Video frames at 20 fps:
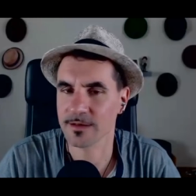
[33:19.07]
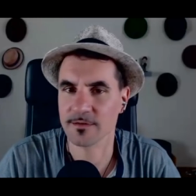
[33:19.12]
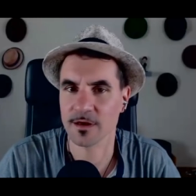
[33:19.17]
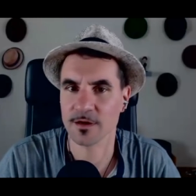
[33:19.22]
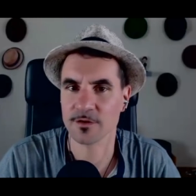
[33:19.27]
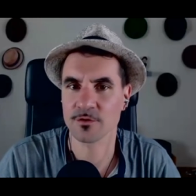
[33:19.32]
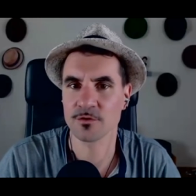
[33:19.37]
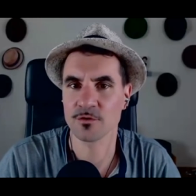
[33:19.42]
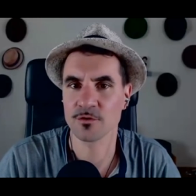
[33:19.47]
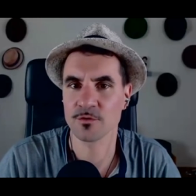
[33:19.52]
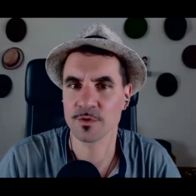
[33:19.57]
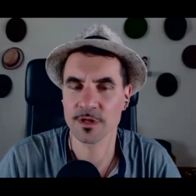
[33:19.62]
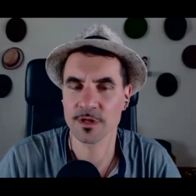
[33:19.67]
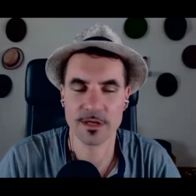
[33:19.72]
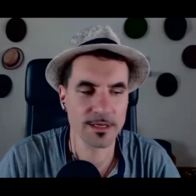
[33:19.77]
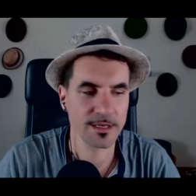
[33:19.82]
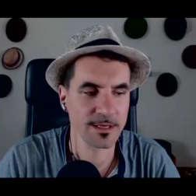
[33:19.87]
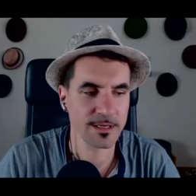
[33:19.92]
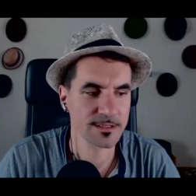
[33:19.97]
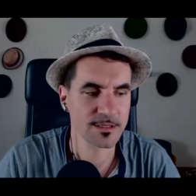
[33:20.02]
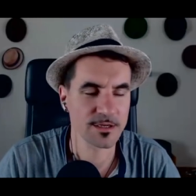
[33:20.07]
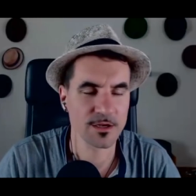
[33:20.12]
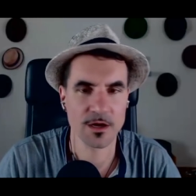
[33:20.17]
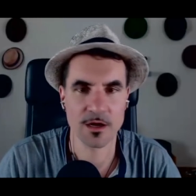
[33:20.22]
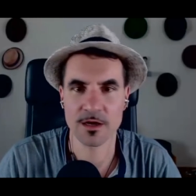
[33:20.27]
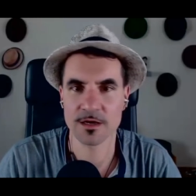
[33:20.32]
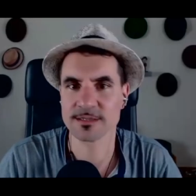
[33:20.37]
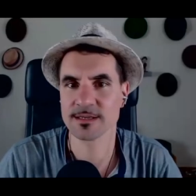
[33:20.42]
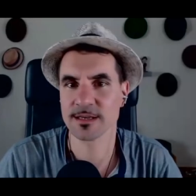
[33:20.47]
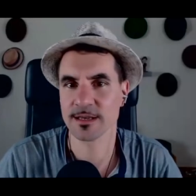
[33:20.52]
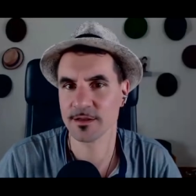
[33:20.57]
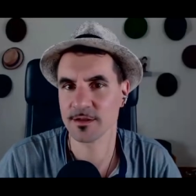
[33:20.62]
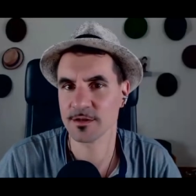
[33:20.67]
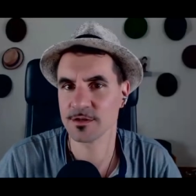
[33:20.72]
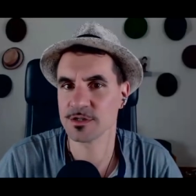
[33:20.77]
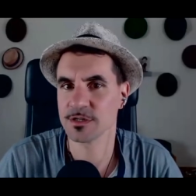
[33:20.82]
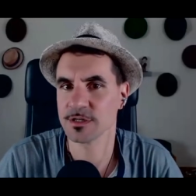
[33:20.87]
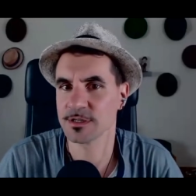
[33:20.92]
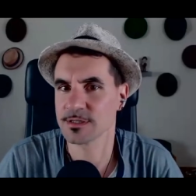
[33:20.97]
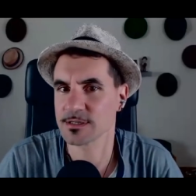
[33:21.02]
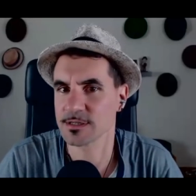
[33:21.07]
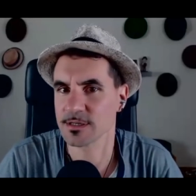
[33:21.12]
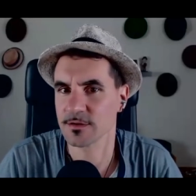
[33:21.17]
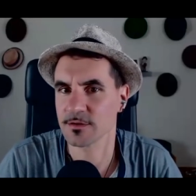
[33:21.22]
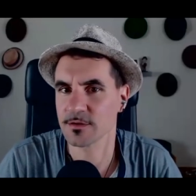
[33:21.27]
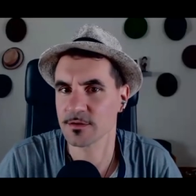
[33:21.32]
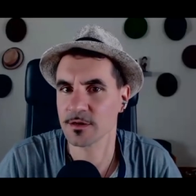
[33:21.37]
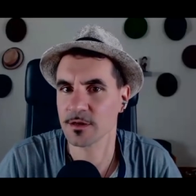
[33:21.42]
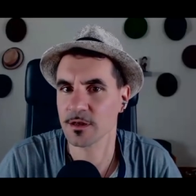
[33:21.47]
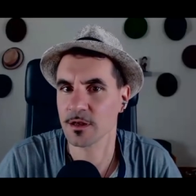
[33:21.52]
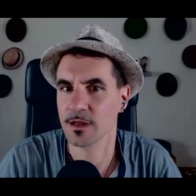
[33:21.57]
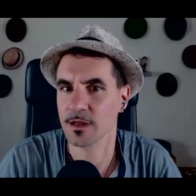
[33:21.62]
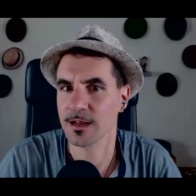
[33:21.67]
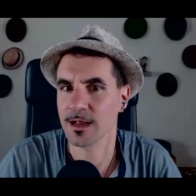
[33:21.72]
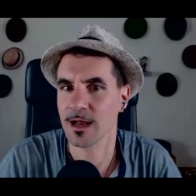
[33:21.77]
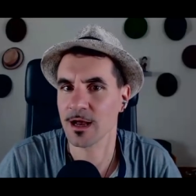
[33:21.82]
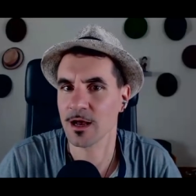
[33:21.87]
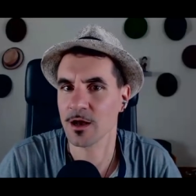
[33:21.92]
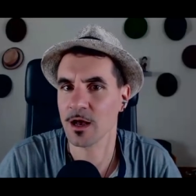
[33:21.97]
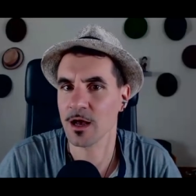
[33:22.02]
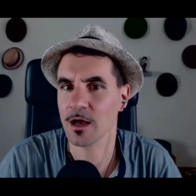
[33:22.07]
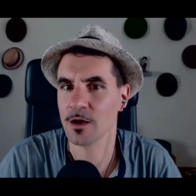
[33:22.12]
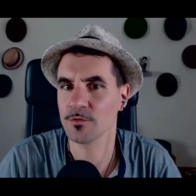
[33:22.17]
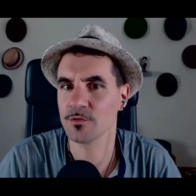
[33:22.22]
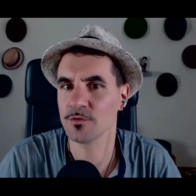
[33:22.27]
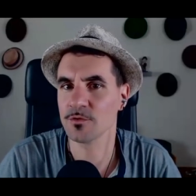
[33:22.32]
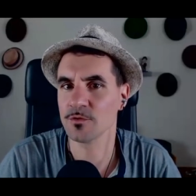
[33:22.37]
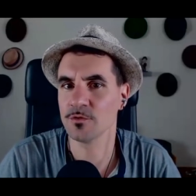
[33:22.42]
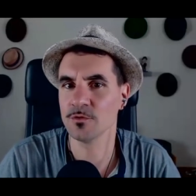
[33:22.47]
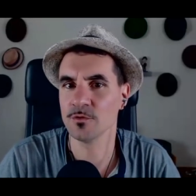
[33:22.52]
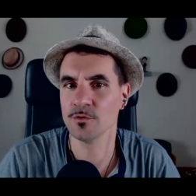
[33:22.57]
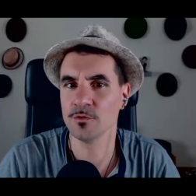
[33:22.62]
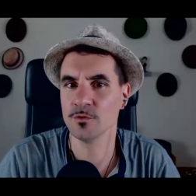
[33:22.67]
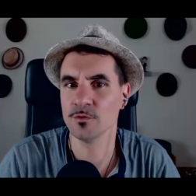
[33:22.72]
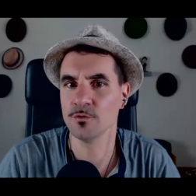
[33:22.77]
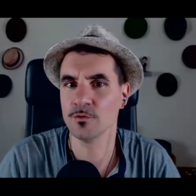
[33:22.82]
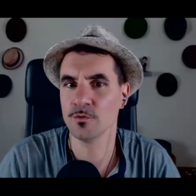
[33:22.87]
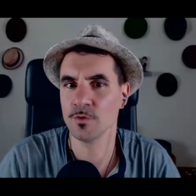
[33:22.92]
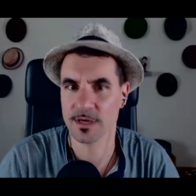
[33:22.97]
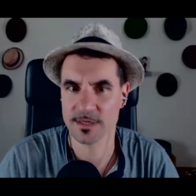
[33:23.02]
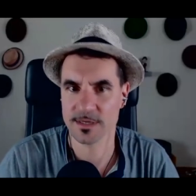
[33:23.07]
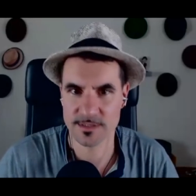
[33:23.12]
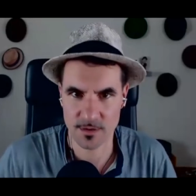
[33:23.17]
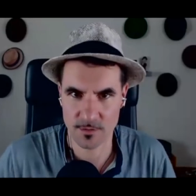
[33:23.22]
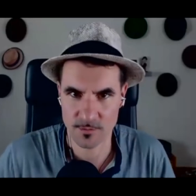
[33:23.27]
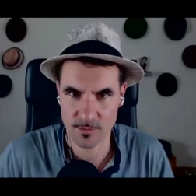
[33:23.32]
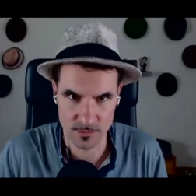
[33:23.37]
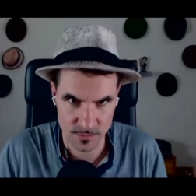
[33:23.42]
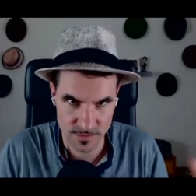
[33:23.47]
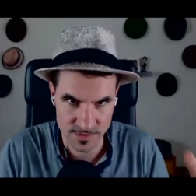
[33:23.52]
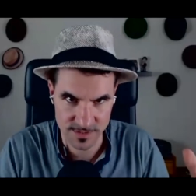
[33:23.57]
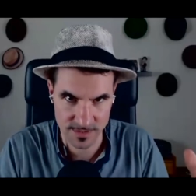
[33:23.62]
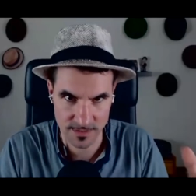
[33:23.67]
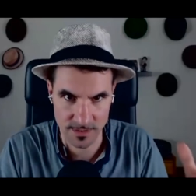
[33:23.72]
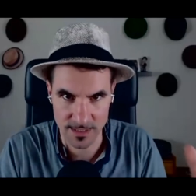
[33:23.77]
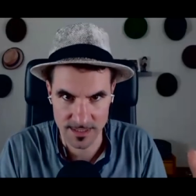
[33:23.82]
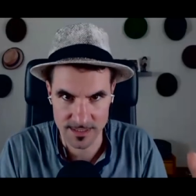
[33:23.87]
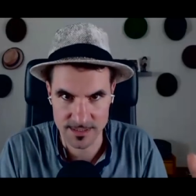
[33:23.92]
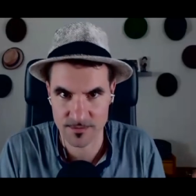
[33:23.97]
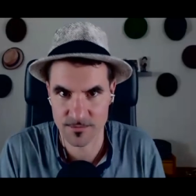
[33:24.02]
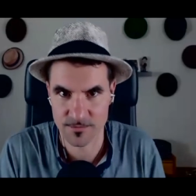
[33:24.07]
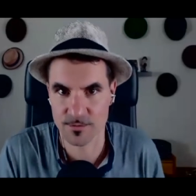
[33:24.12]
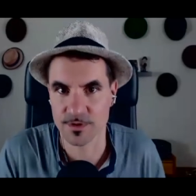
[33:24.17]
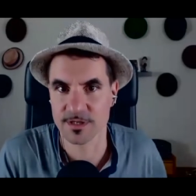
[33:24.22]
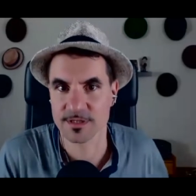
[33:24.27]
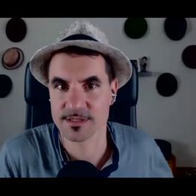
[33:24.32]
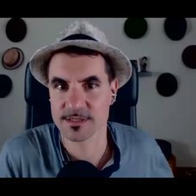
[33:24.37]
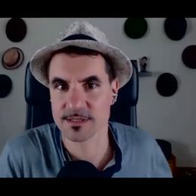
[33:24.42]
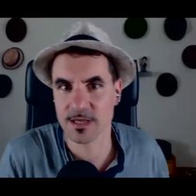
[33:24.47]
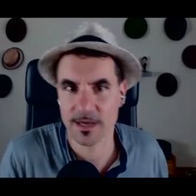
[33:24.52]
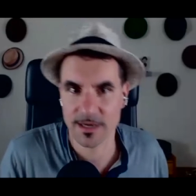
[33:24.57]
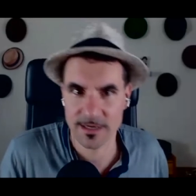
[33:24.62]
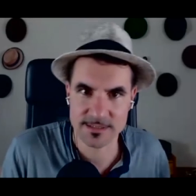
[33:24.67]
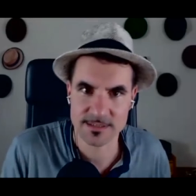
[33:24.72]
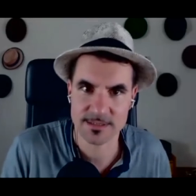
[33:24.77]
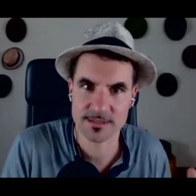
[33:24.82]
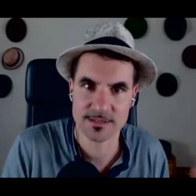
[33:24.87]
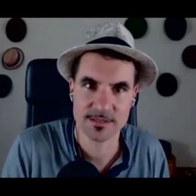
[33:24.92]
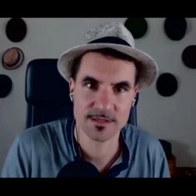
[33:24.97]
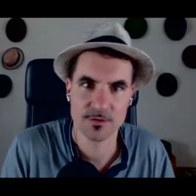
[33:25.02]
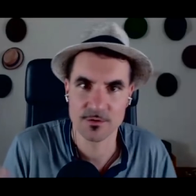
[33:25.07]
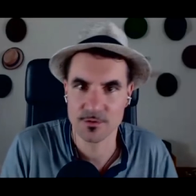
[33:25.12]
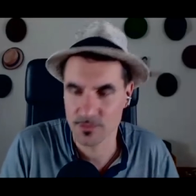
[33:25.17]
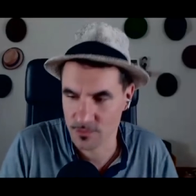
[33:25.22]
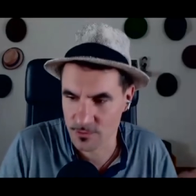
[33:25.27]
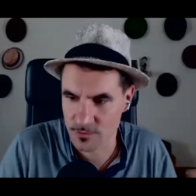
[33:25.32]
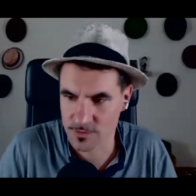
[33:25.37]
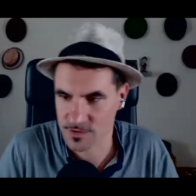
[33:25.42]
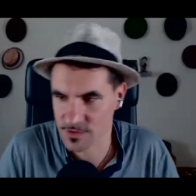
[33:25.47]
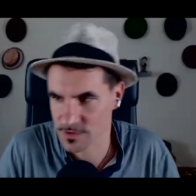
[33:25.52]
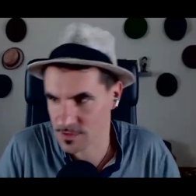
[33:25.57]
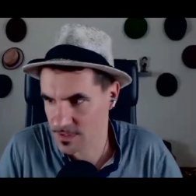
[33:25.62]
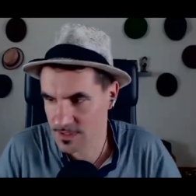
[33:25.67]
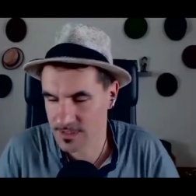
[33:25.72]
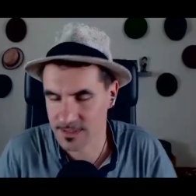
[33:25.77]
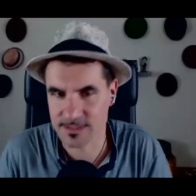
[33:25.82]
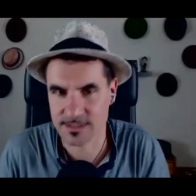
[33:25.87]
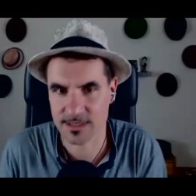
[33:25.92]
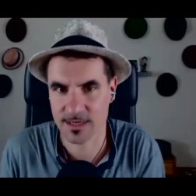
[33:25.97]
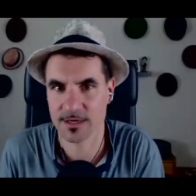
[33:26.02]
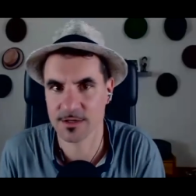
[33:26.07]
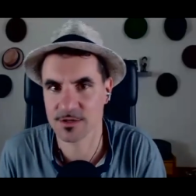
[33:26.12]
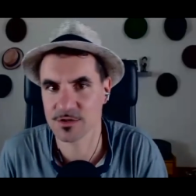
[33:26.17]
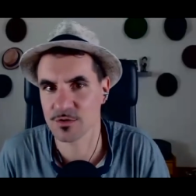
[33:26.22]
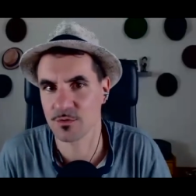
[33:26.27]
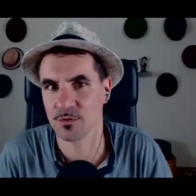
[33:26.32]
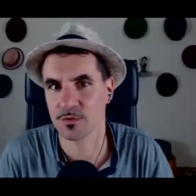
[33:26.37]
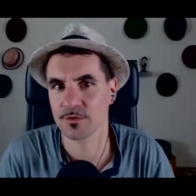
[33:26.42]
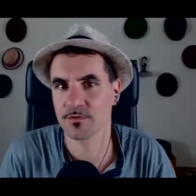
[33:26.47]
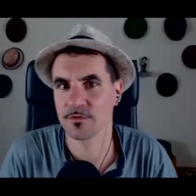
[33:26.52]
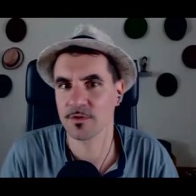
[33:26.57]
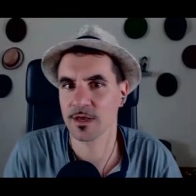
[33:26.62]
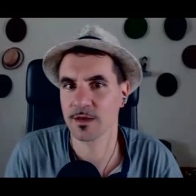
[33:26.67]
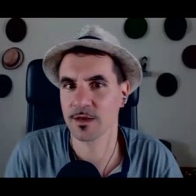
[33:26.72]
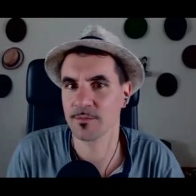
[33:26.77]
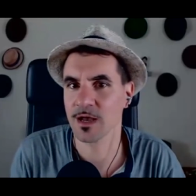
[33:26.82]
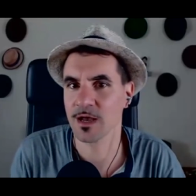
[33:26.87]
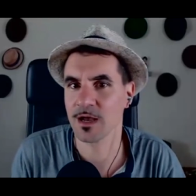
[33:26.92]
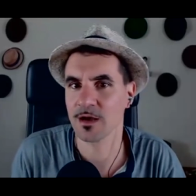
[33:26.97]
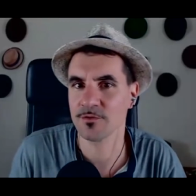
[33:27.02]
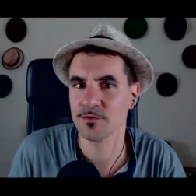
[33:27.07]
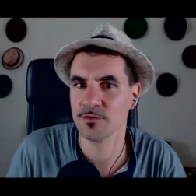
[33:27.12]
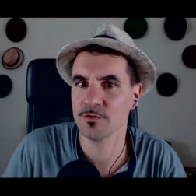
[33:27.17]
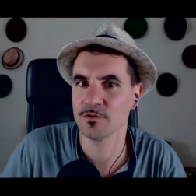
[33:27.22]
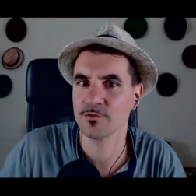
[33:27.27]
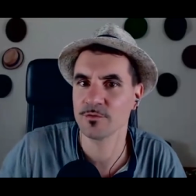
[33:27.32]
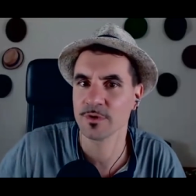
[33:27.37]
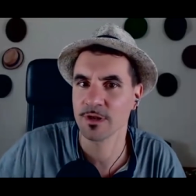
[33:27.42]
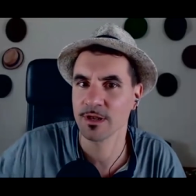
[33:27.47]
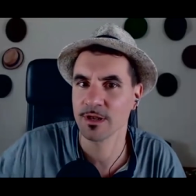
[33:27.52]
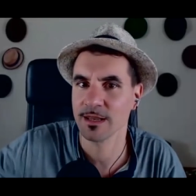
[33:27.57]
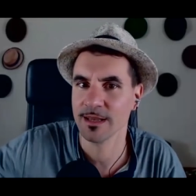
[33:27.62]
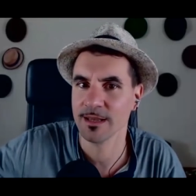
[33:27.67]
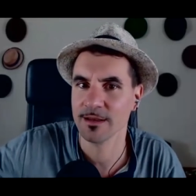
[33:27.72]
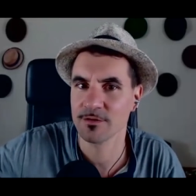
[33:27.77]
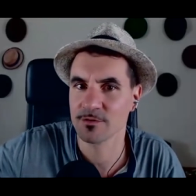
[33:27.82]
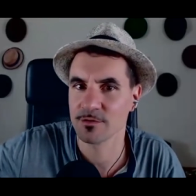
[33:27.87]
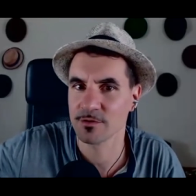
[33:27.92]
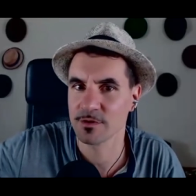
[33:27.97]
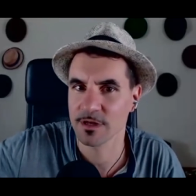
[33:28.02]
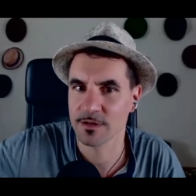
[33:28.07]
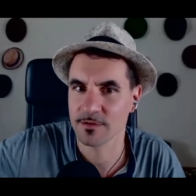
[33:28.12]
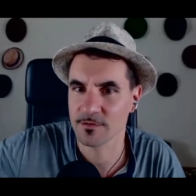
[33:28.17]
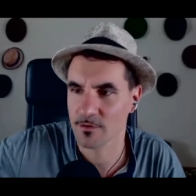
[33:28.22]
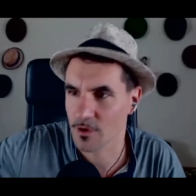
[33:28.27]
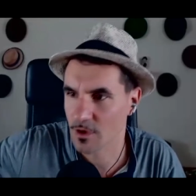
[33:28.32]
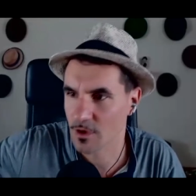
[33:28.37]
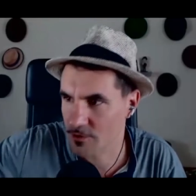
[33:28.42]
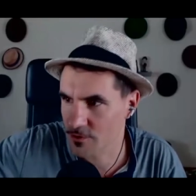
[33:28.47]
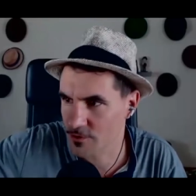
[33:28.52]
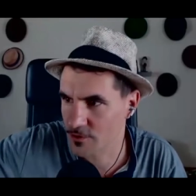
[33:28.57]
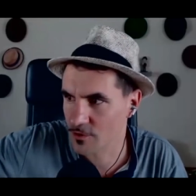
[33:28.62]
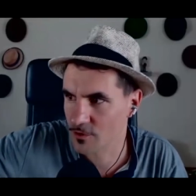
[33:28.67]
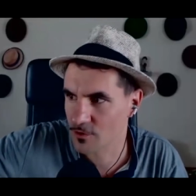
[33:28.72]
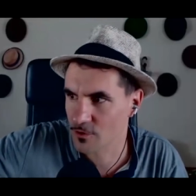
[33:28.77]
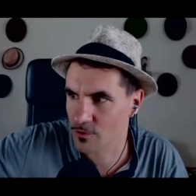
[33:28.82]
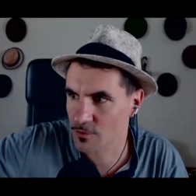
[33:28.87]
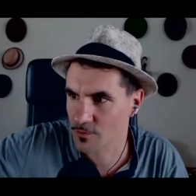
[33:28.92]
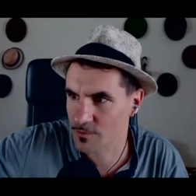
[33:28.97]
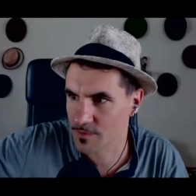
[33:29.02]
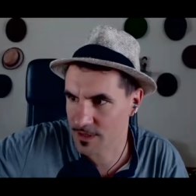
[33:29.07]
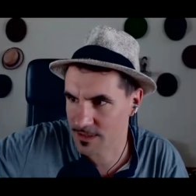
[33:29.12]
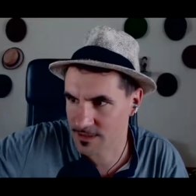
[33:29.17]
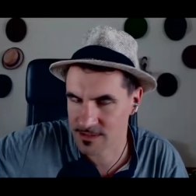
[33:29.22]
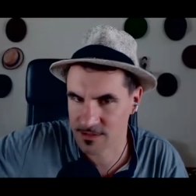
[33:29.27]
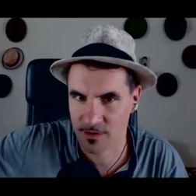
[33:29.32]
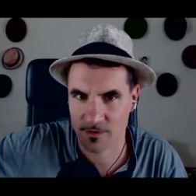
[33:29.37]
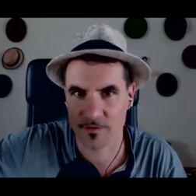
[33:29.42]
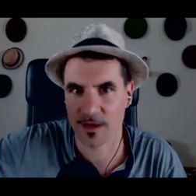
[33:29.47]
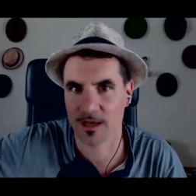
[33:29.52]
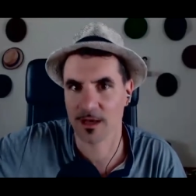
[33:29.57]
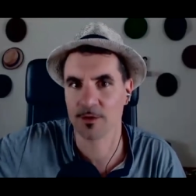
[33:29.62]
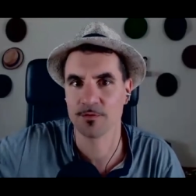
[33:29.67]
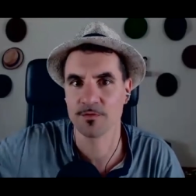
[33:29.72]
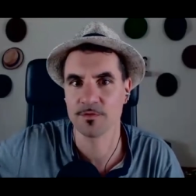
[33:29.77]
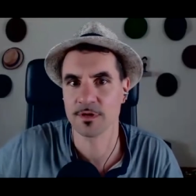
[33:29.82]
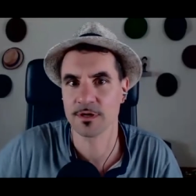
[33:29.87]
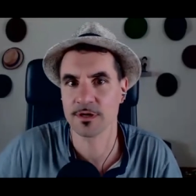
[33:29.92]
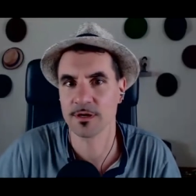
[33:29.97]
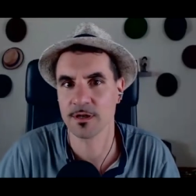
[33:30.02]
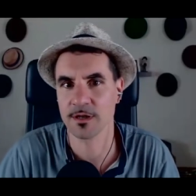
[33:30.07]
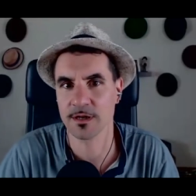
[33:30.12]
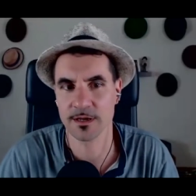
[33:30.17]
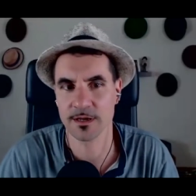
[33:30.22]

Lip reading: I don't know what it is, God's energy, etc. How do you, as someone who still has a foot in science, I see you use science all the time, how do you relate to that unknown, that stuff out there?